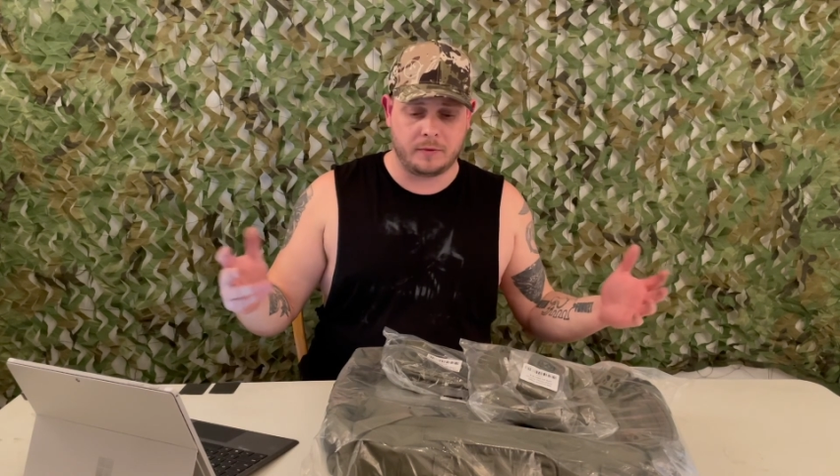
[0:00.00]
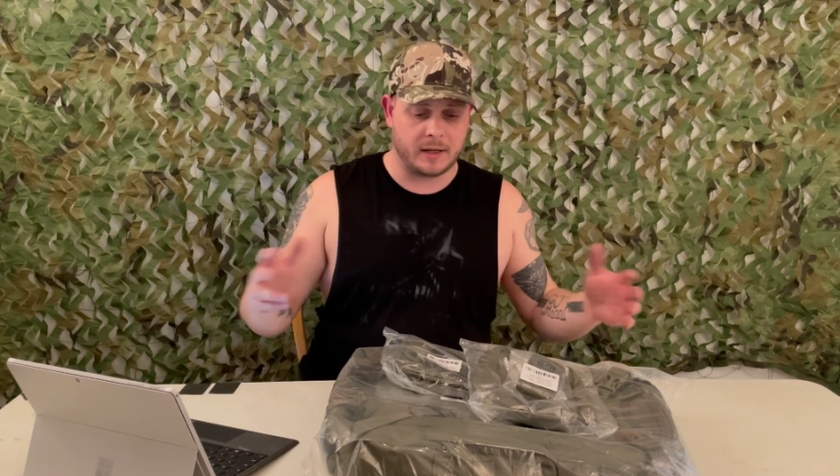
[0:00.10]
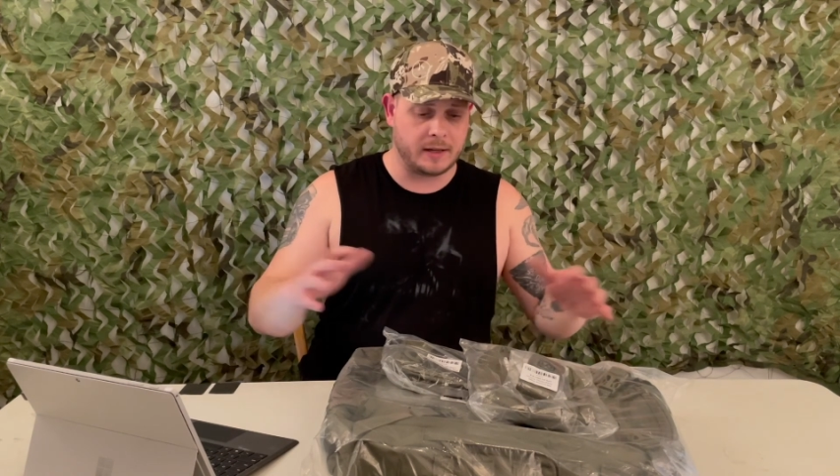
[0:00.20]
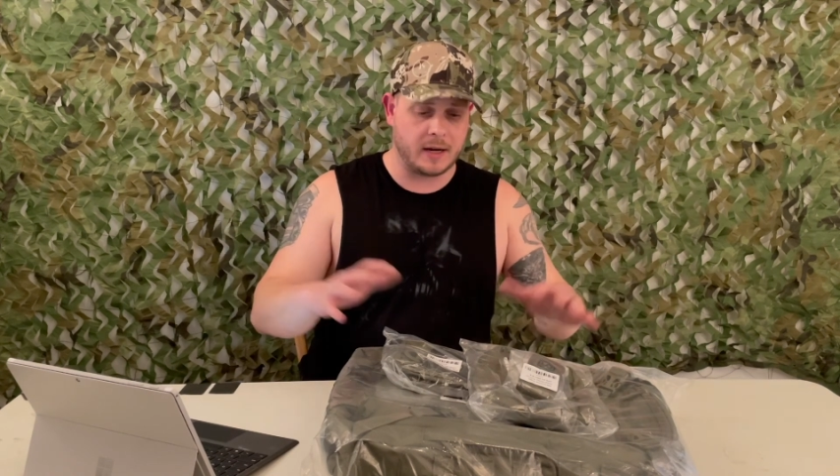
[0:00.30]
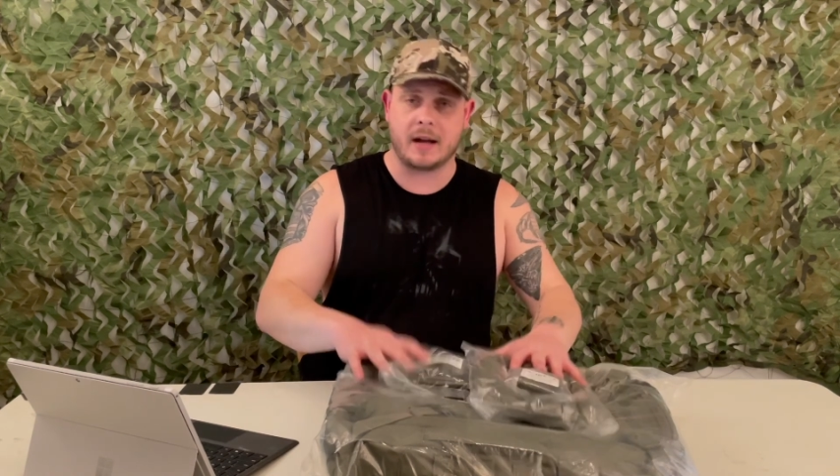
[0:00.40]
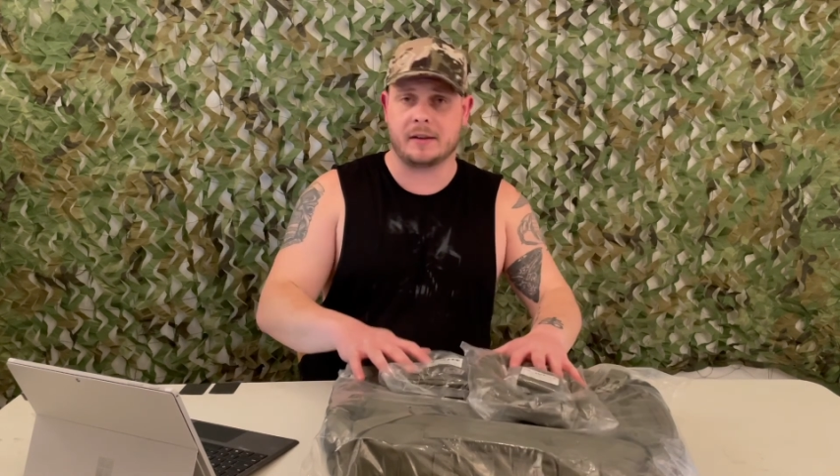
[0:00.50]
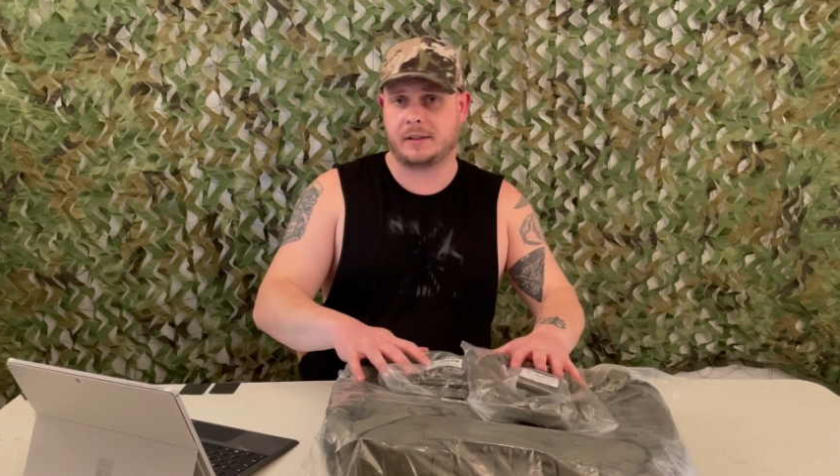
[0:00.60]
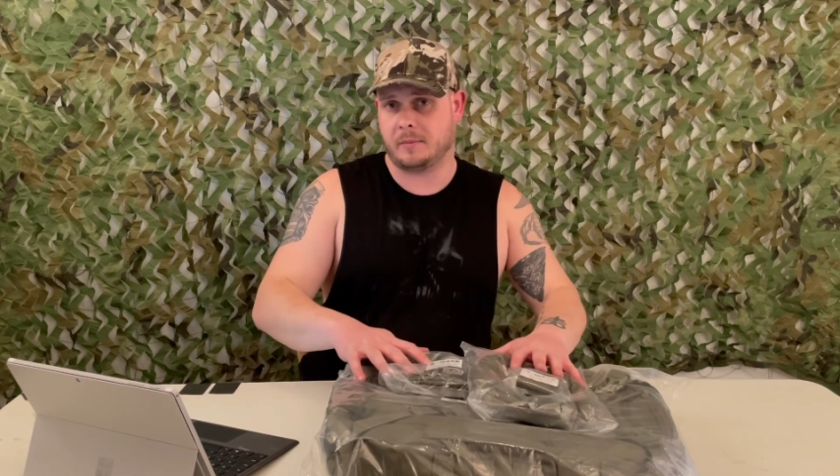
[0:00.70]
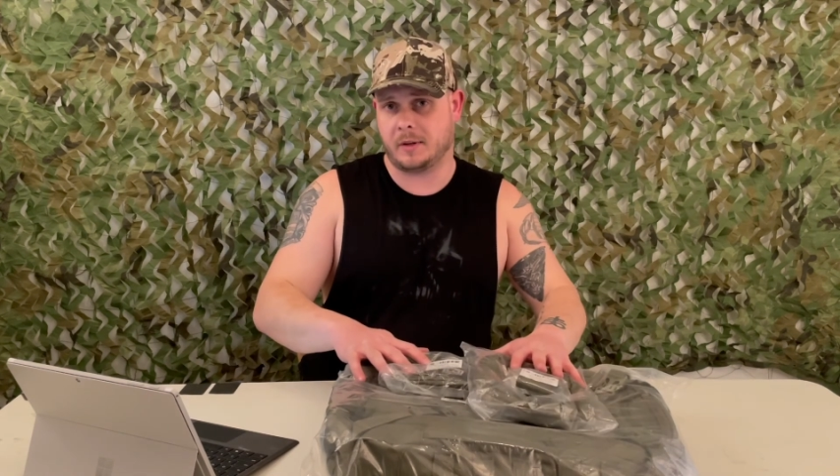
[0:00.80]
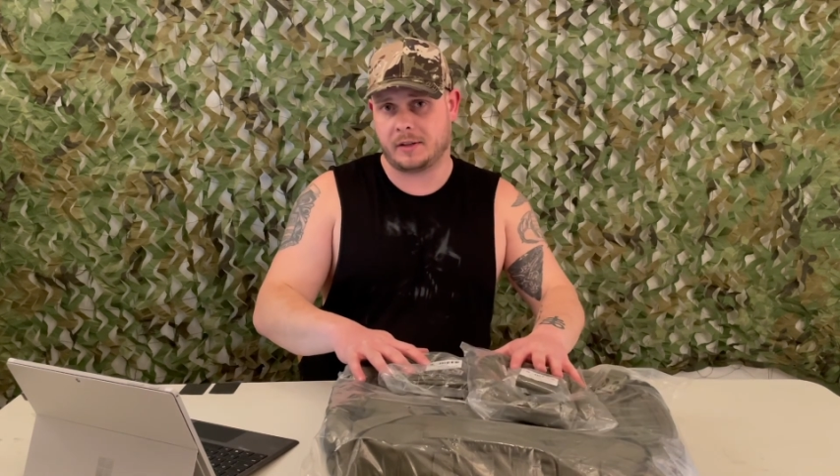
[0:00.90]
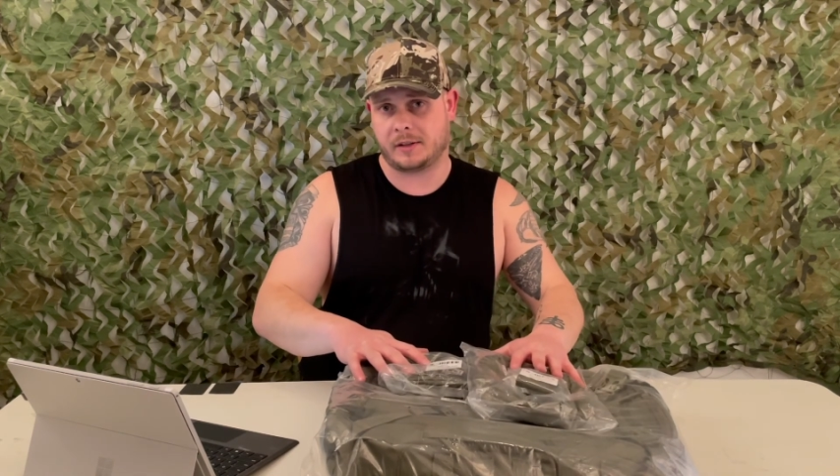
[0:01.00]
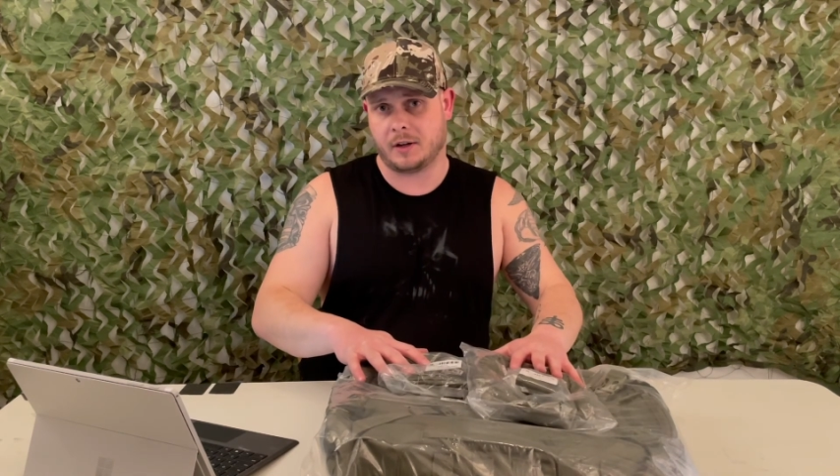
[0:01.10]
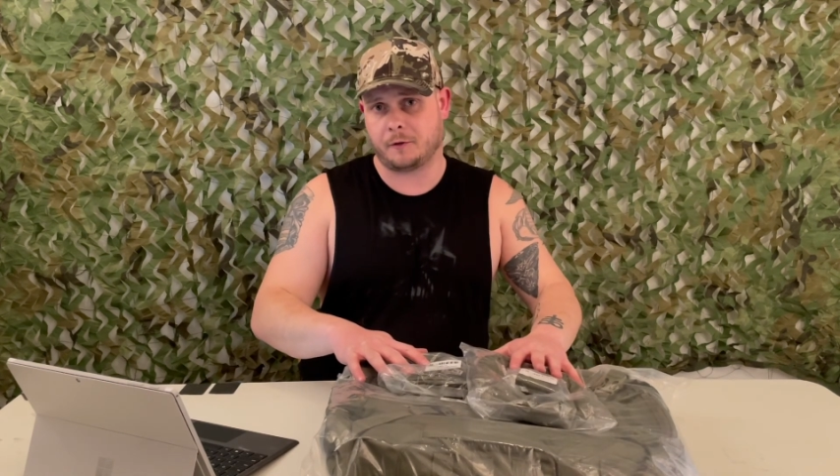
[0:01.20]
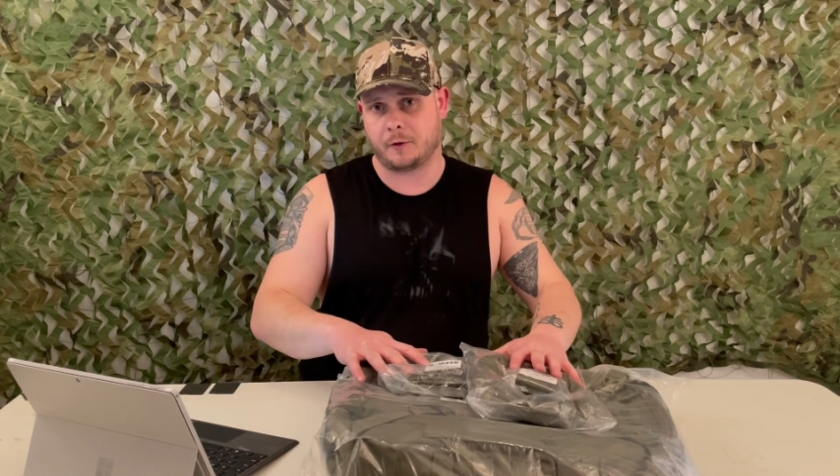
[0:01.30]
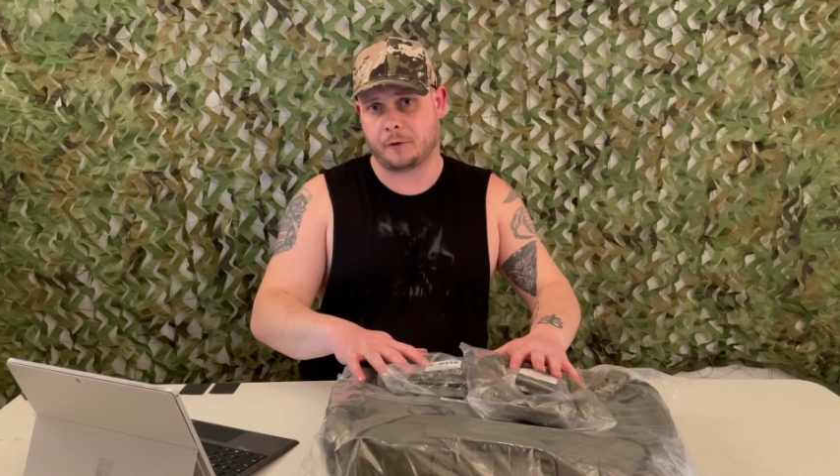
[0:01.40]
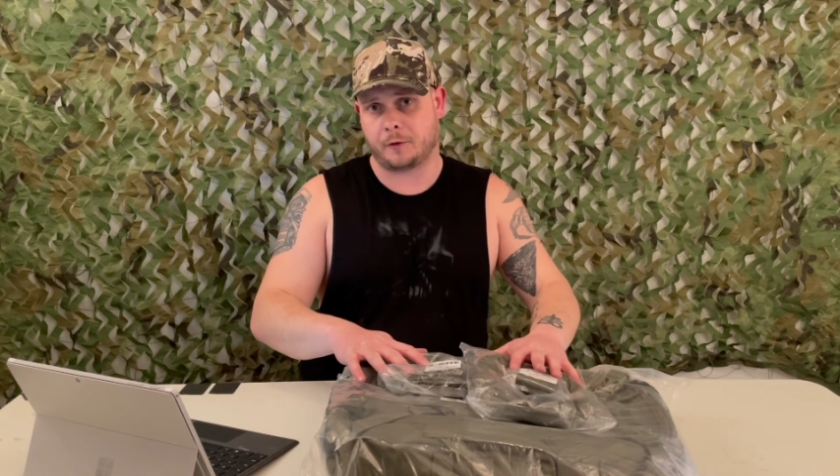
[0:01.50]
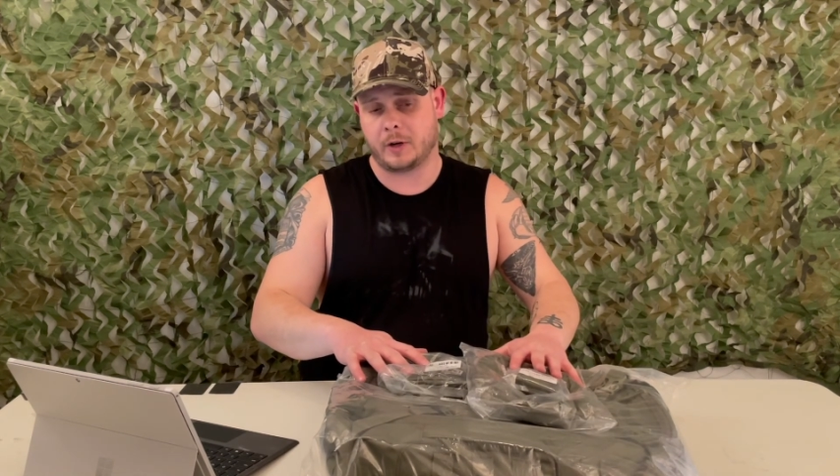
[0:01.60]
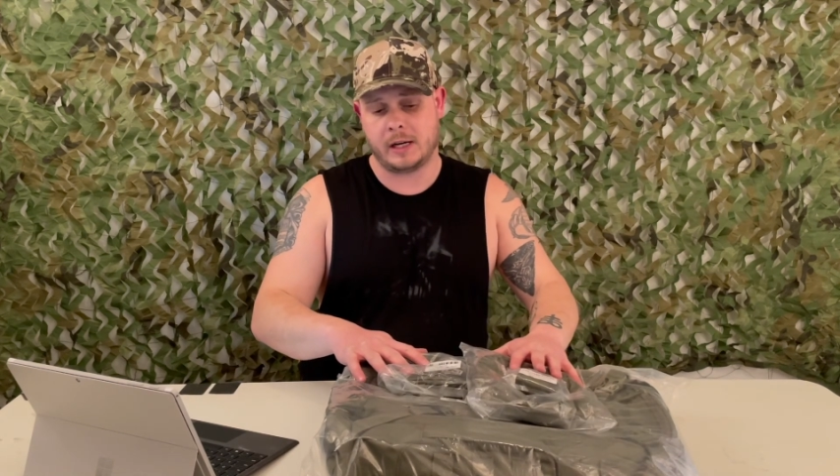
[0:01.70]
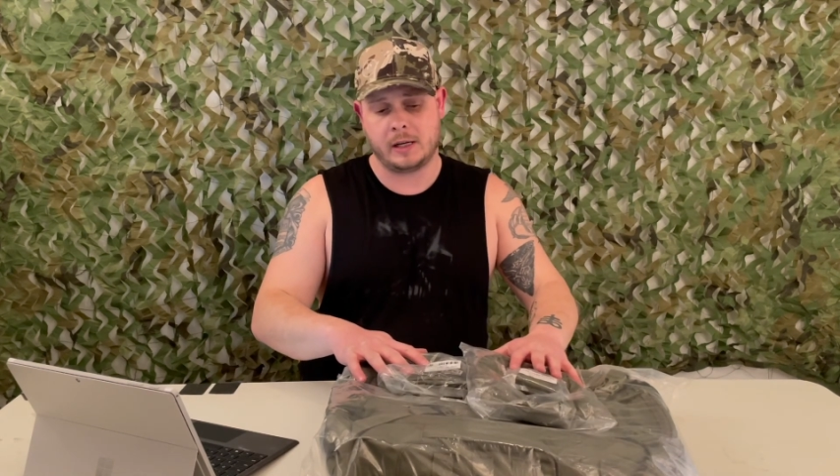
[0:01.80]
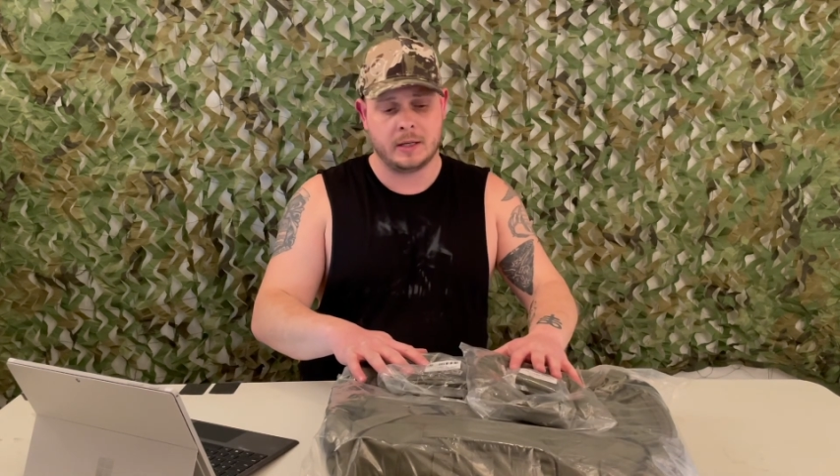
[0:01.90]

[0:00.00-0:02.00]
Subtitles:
They did not send me this stuff for free.